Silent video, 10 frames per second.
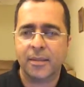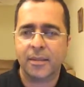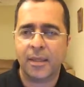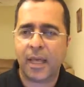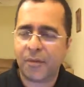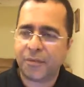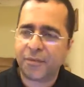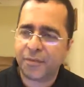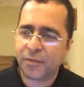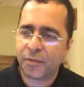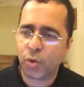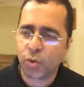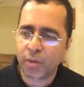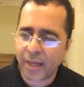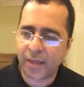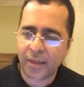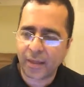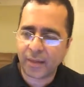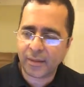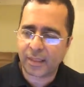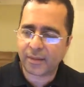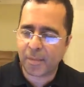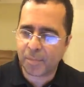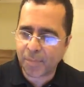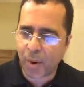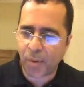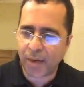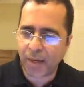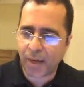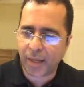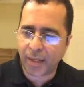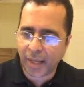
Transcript: if you think that empowering and